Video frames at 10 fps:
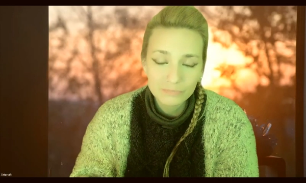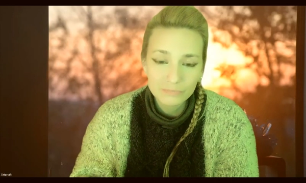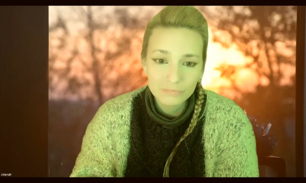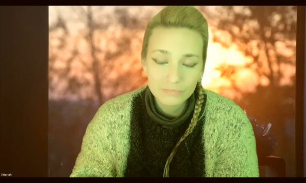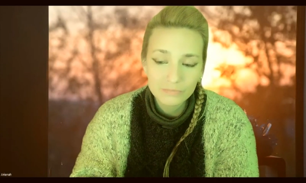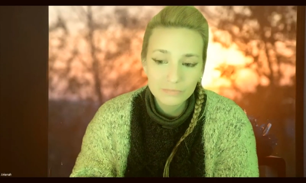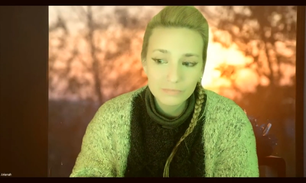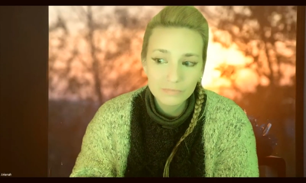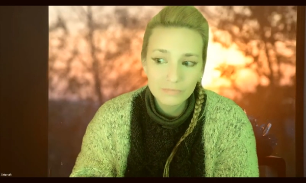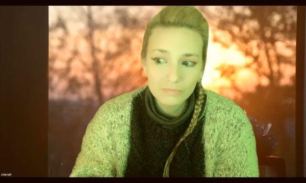
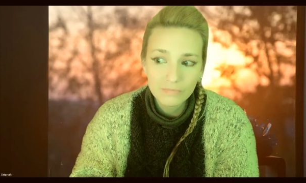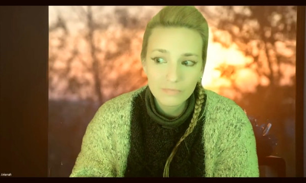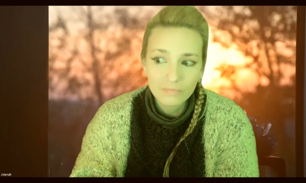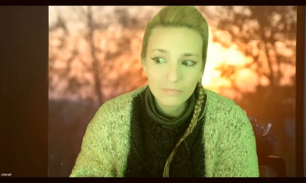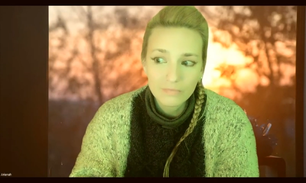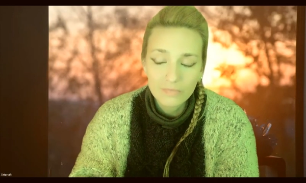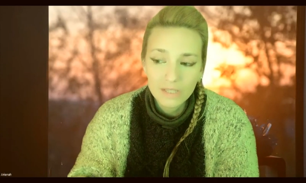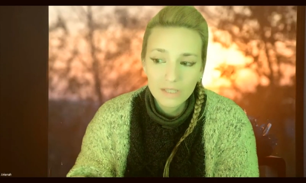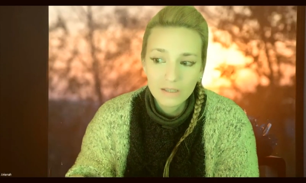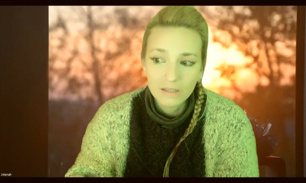
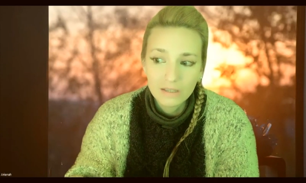(no one is talking)